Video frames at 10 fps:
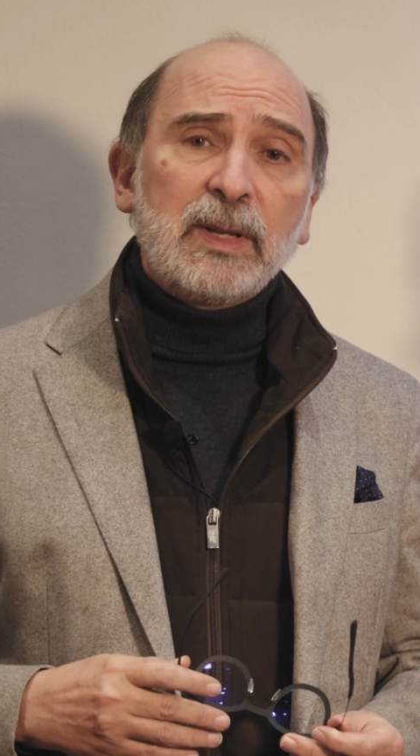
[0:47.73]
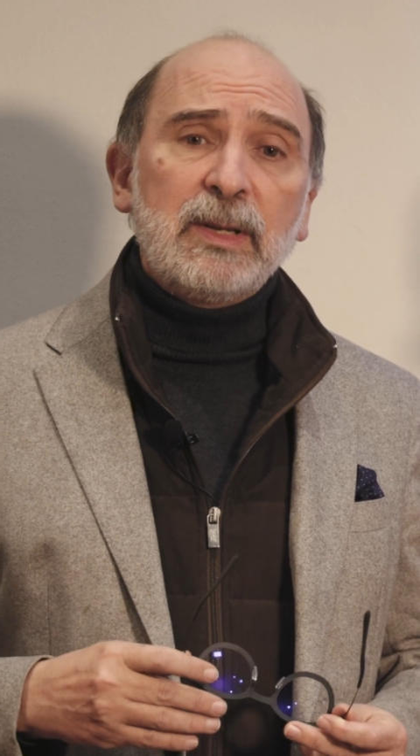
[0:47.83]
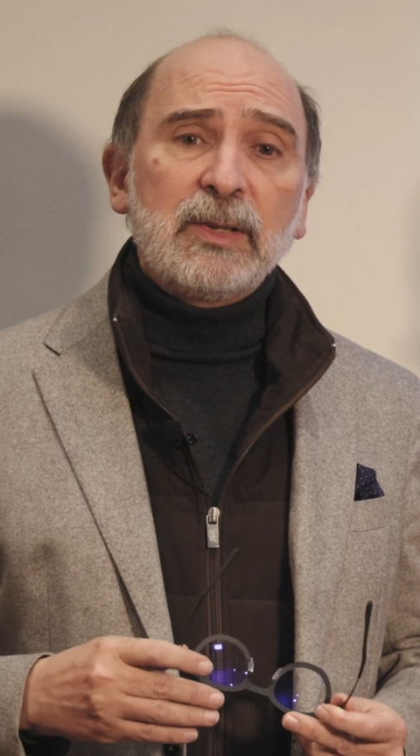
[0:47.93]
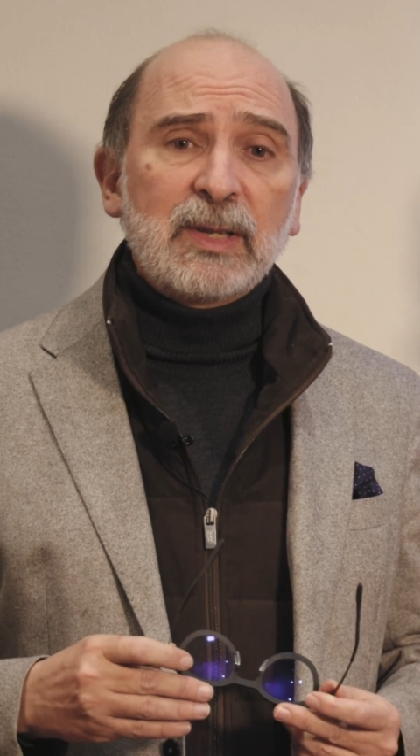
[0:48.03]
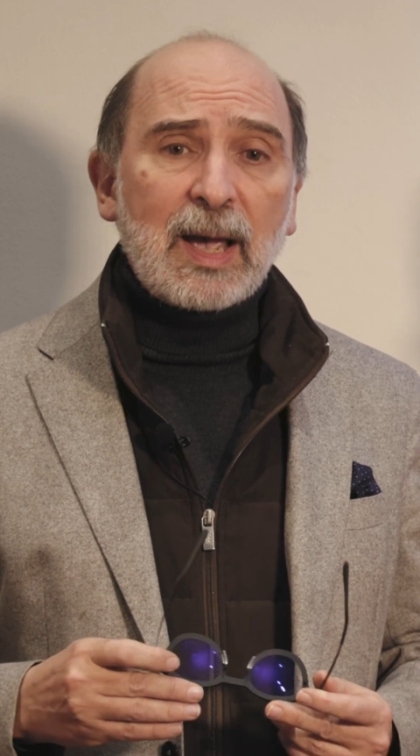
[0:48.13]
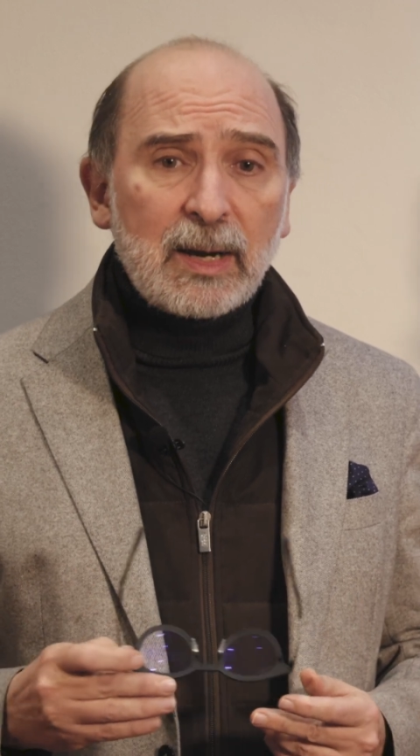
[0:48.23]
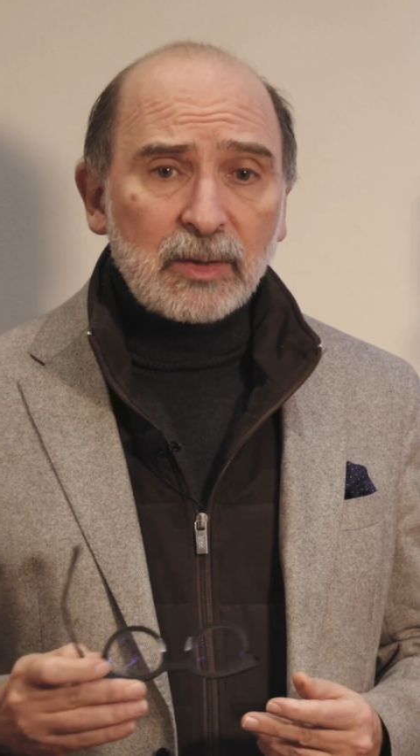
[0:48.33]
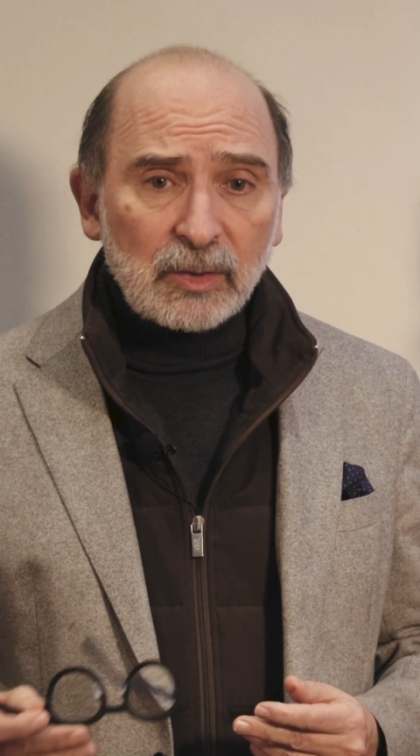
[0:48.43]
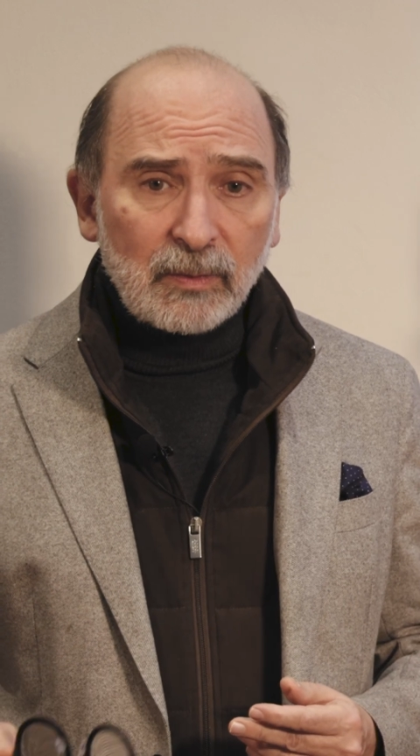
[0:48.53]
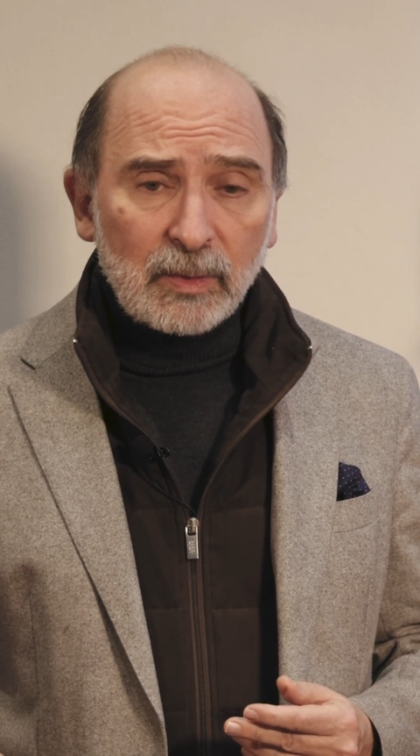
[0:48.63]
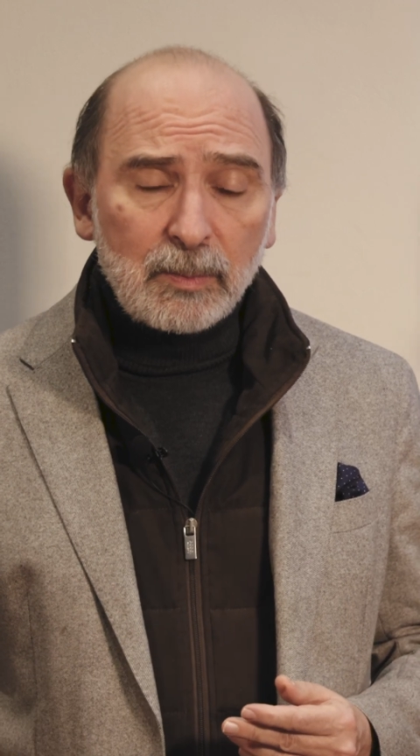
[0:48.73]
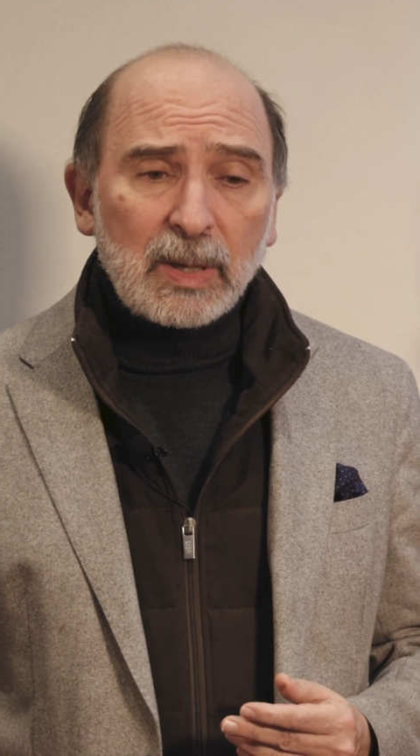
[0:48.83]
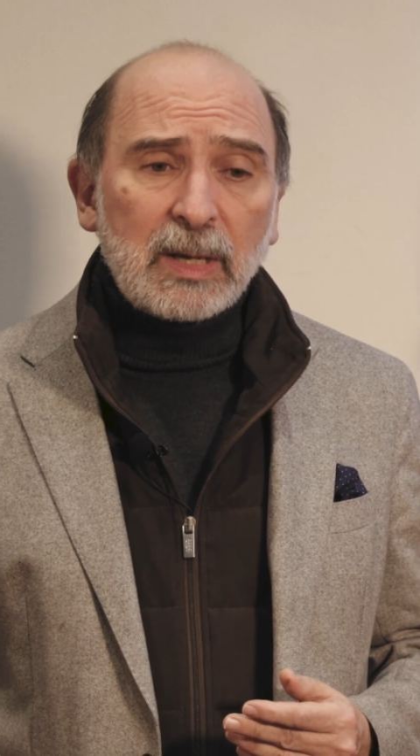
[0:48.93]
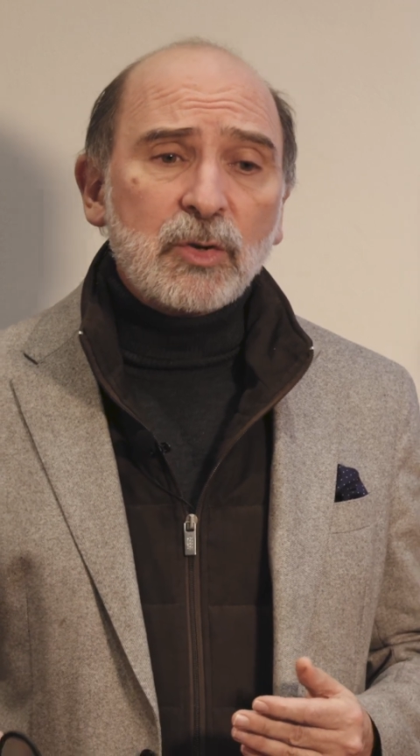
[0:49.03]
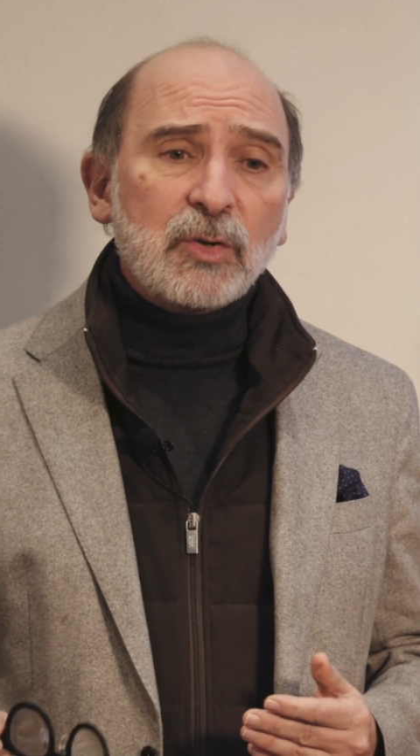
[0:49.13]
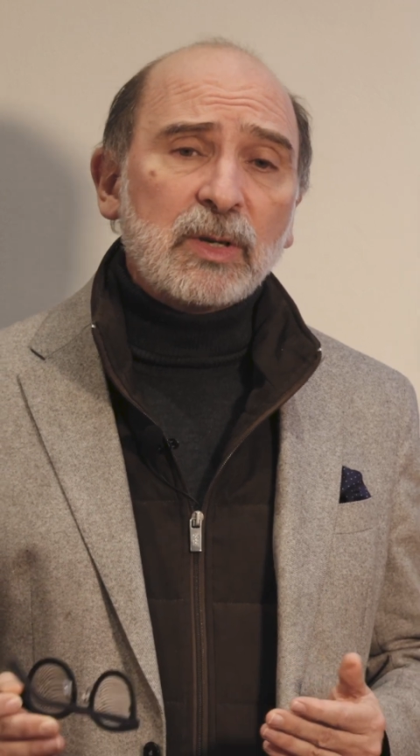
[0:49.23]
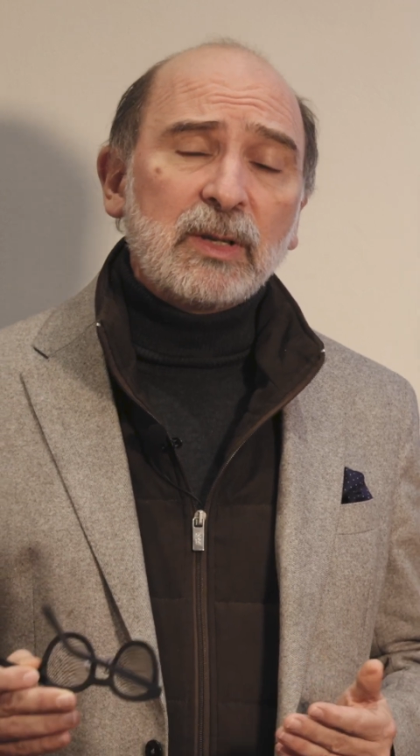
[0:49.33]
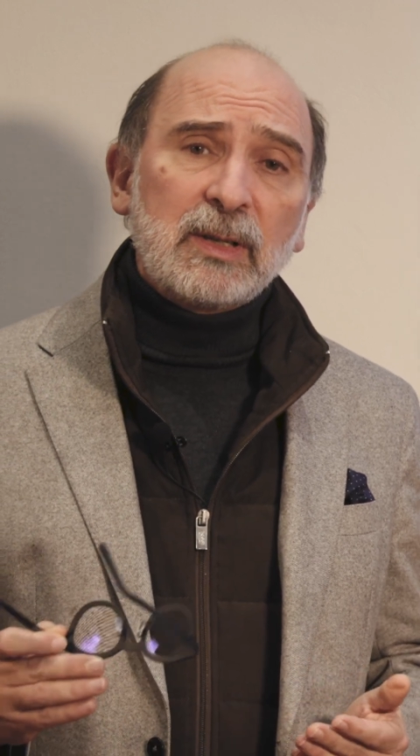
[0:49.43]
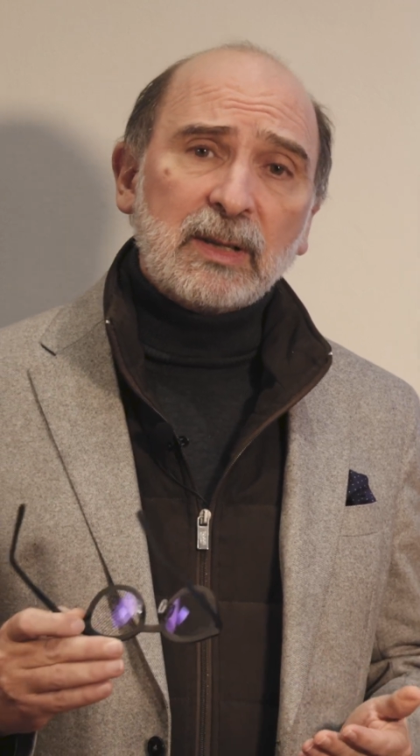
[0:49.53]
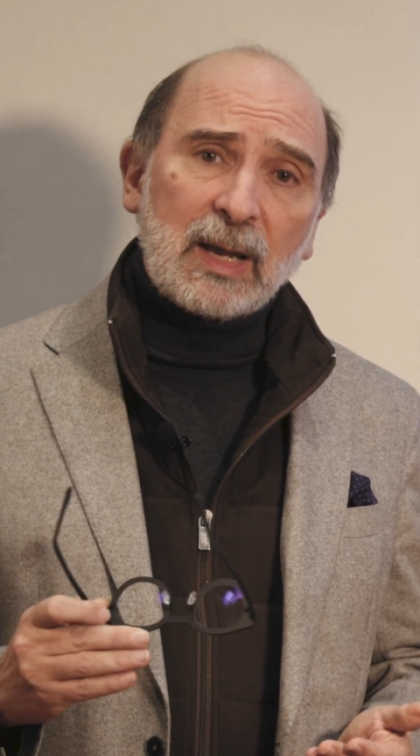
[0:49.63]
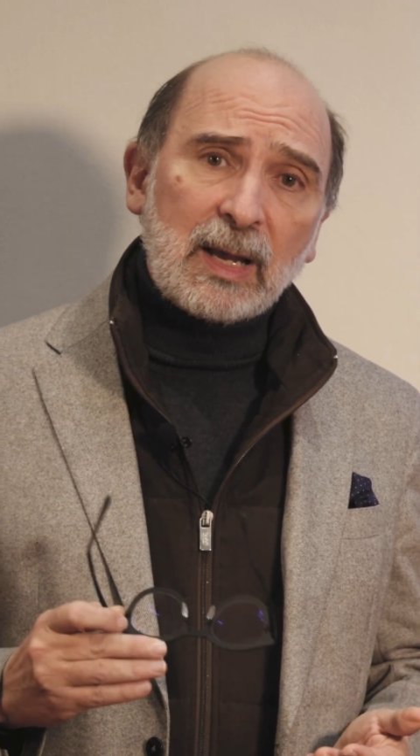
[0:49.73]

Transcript: desires of the patient